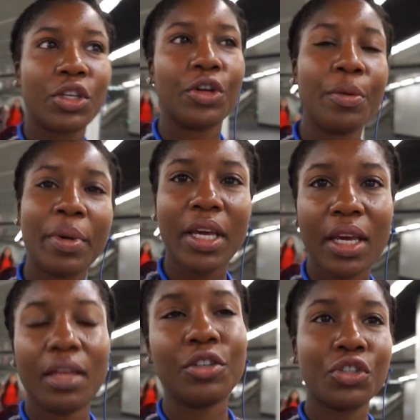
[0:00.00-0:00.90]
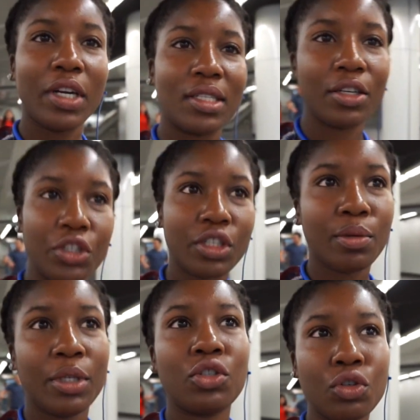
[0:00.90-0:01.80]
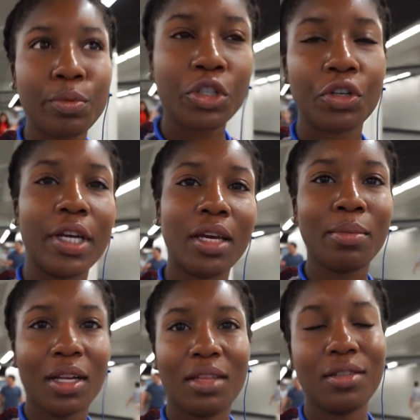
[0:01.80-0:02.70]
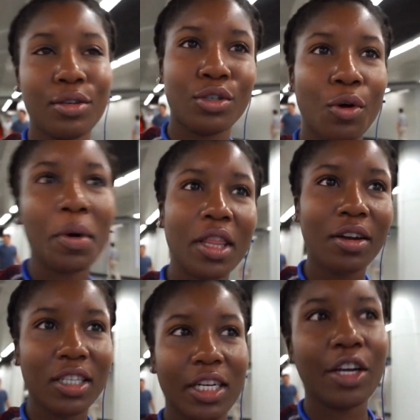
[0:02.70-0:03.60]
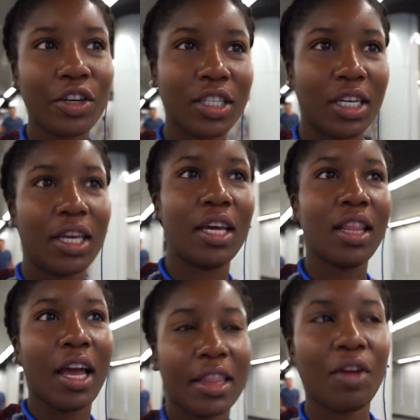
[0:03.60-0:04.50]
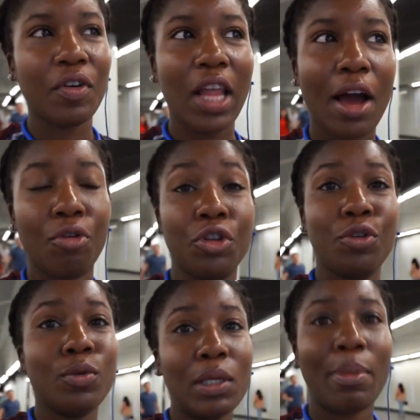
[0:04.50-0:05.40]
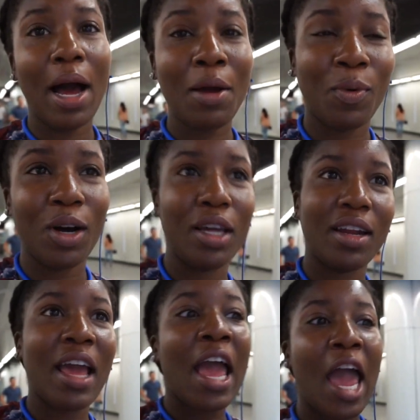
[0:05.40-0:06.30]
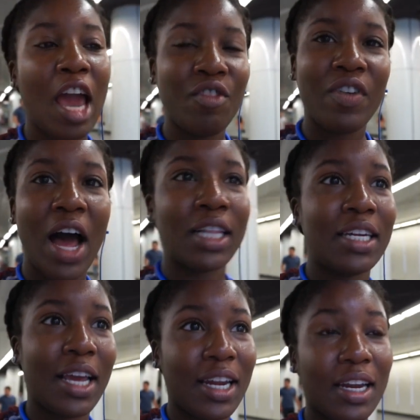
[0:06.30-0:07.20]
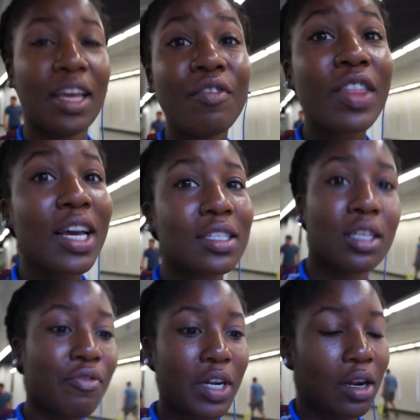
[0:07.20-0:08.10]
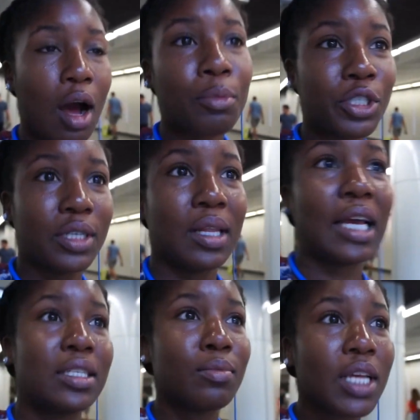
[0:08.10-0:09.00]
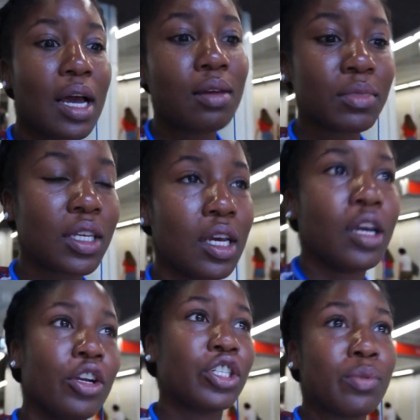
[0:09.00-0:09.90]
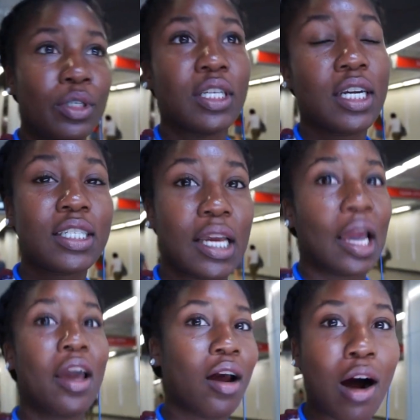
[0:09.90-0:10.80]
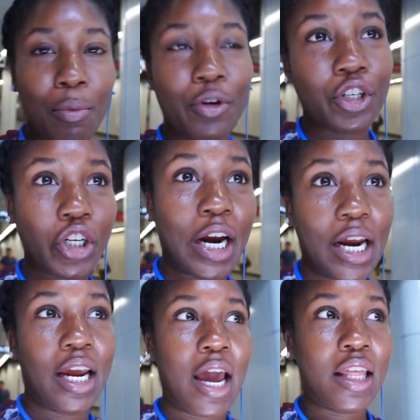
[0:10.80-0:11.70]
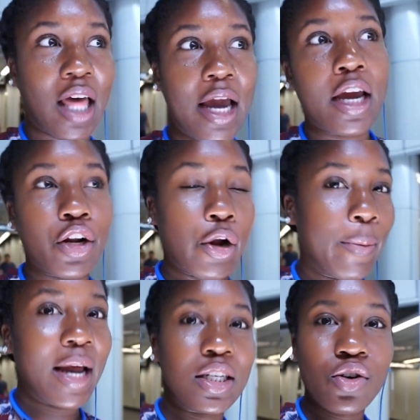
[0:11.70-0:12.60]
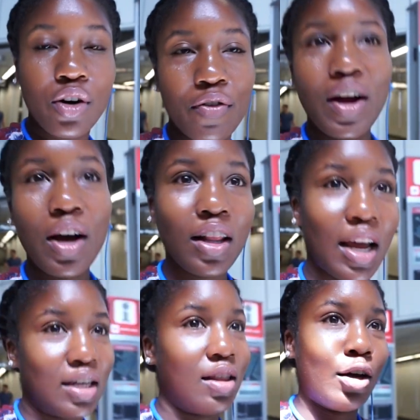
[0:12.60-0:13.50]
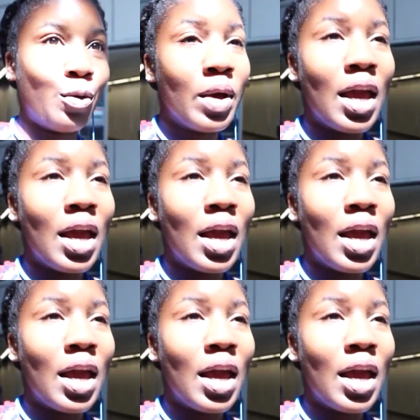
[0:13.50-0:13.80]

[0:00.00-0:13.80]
European train stations can be super tricky because there's no one there to check your ticket. Like, they rely on you to buy one and validate it, if that's even an option. Like, sometimes you're just supposed to get a ticket and hop on the train, and like nobody's going around collecting them.